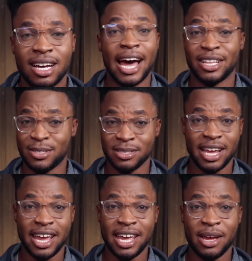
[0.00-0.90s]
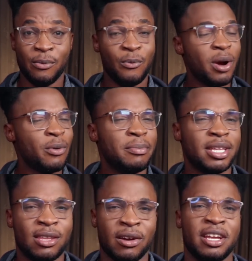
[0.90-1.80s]
And today, we will be
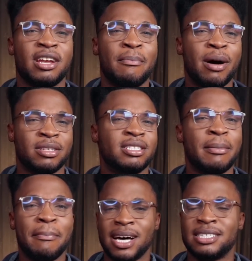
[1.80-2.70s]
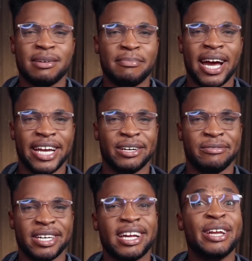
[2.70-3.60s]
talking about the mastermind
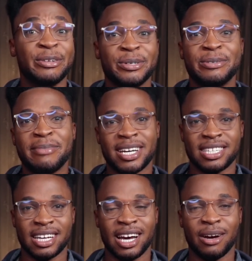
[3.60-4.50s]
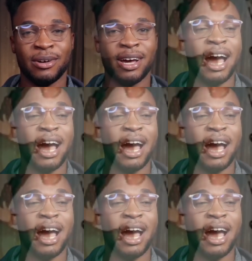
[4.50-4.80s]
of the Kanungu Massacre,